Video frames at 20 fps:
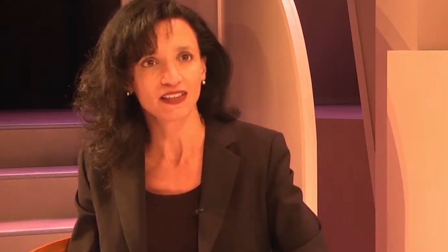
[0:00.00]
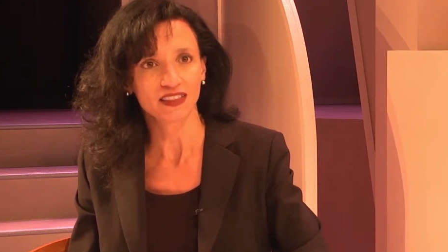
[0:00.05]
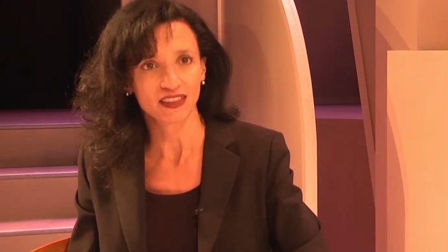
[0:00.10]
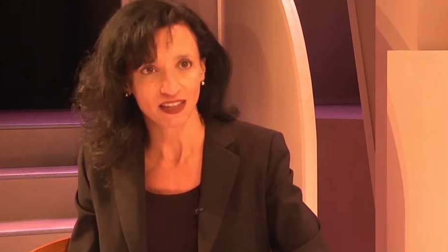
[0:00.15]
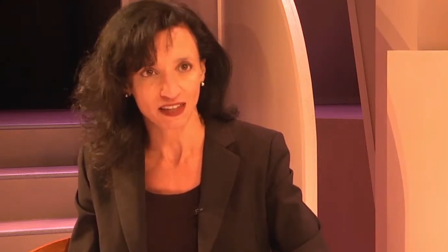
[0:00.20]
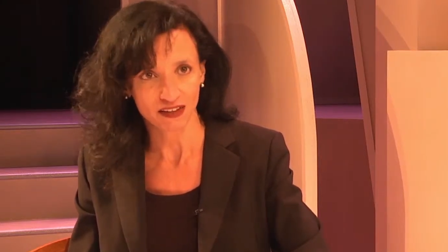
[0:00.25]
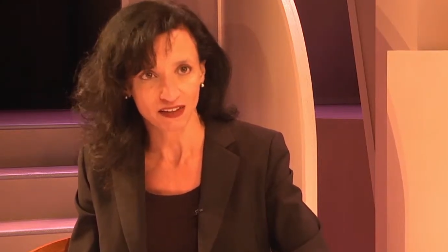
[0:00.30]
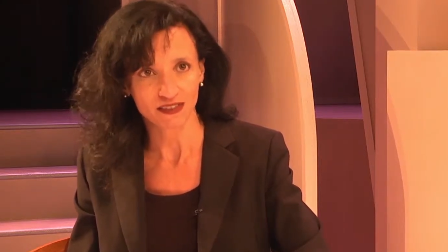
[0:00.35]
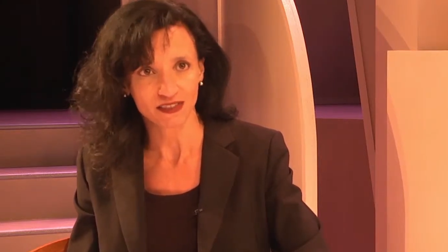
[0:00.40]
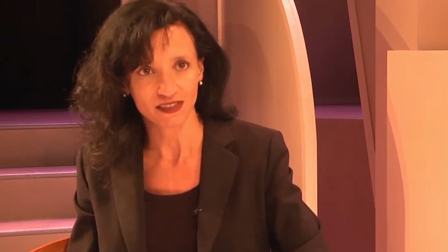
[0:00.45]
the
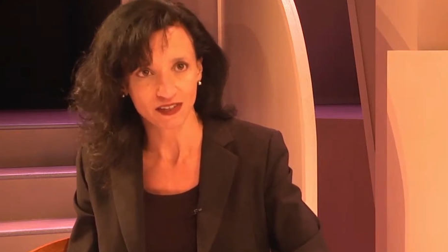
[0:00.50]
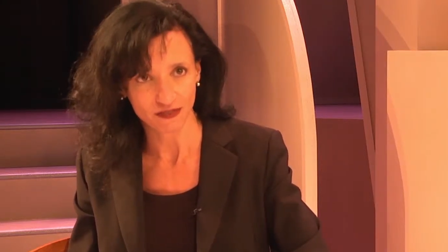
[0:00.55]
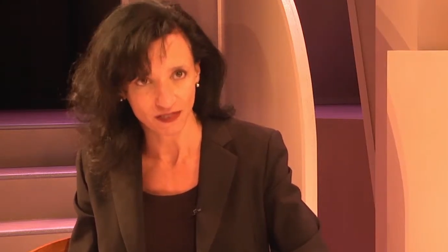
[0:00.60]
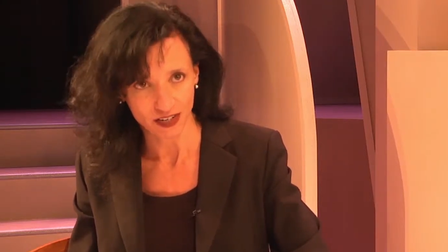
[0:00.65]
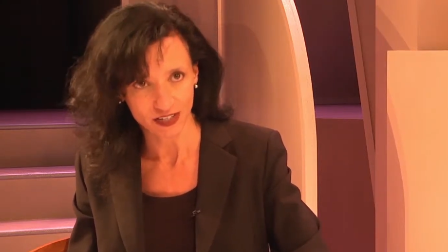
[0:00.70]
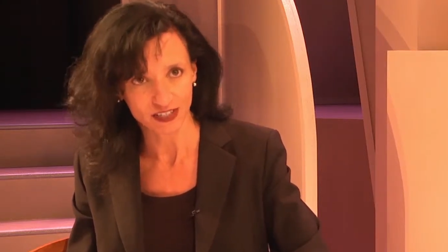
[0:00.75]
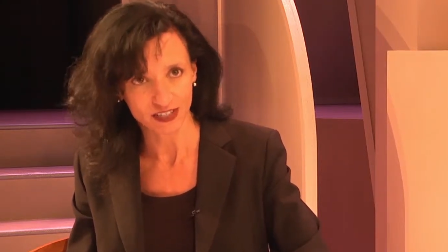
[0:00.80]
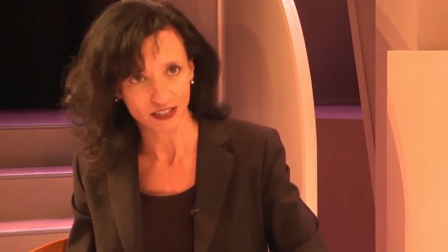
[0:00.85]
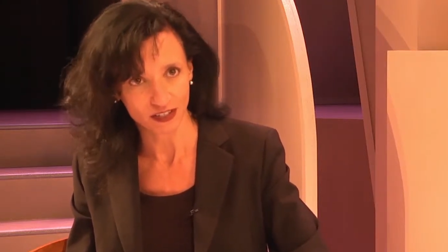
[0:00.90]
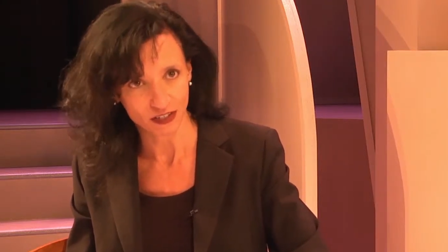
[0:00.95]
health of
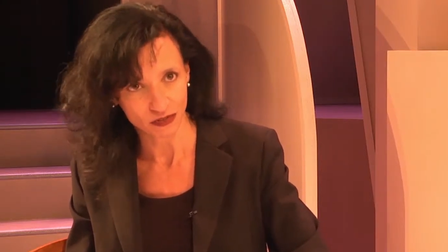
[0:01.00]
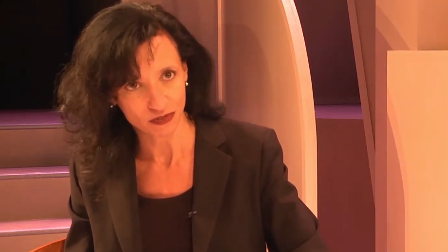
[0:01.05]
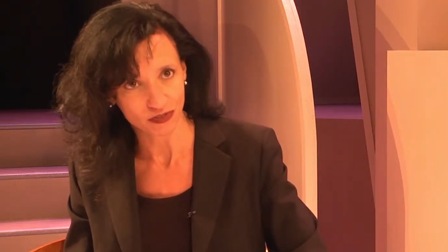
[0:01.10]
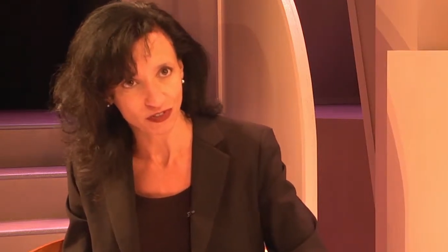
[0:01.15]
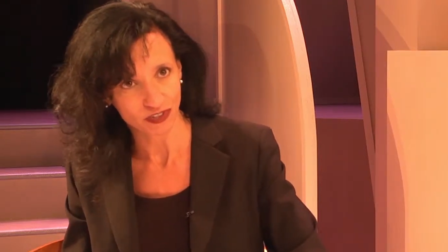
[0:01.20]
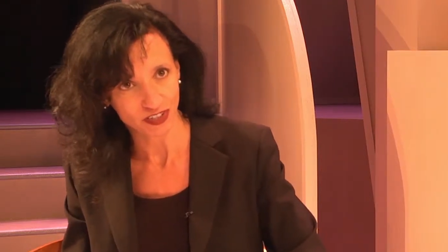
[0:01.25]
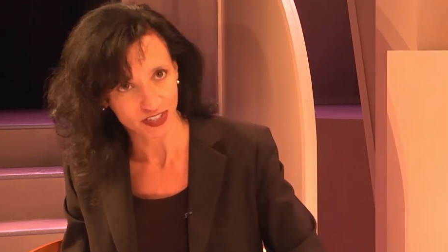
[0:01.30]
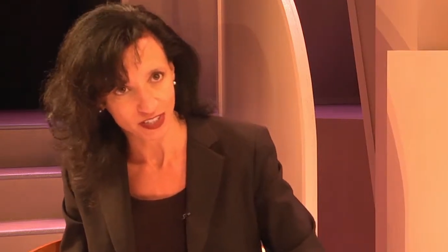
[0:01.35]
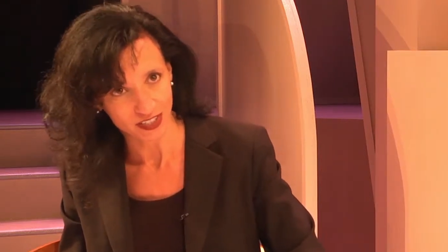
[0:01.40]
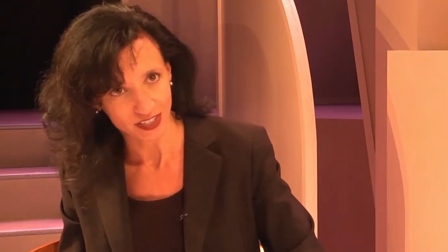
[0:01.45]
arts and
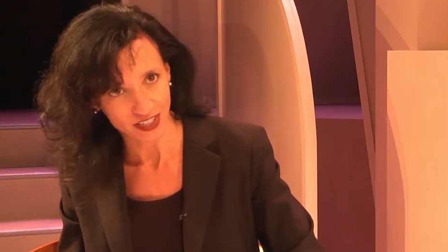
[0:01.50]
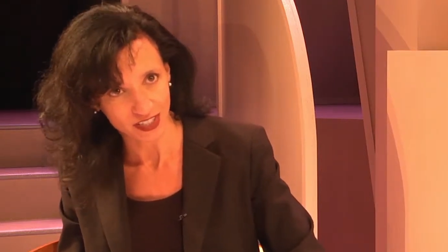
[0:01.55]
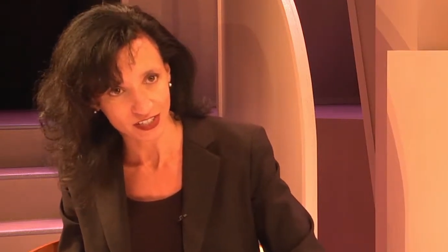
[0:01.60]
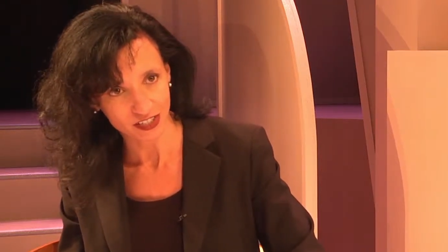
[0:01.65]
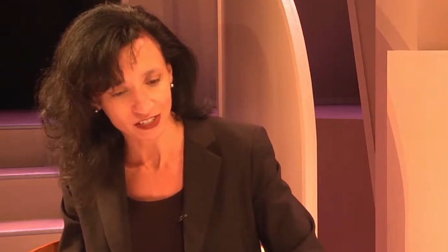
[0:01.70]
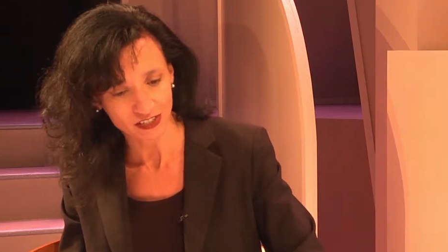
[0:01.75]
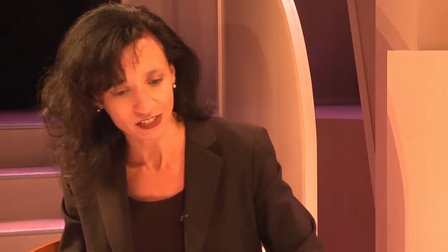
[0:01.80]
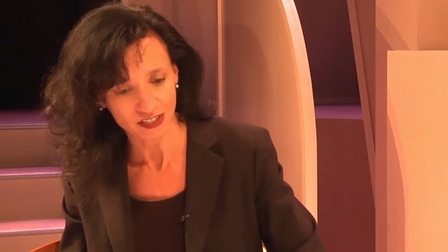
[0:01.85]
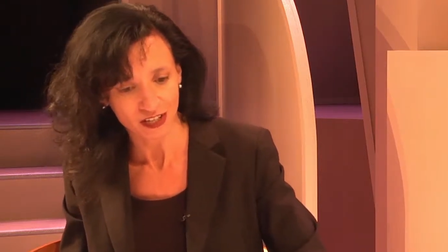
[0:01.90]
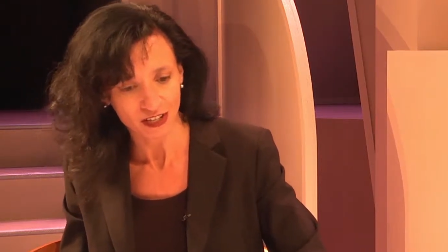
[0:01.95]
cultural
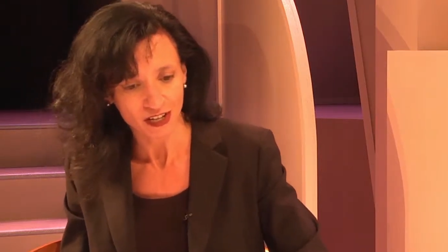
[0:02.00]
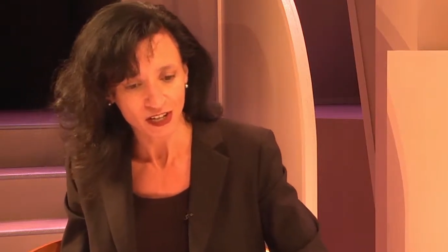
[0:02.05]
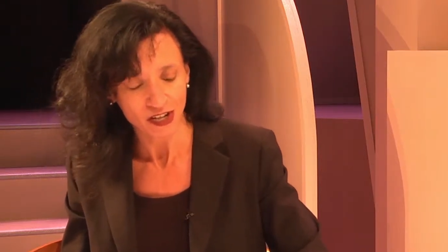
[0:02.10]
organizations,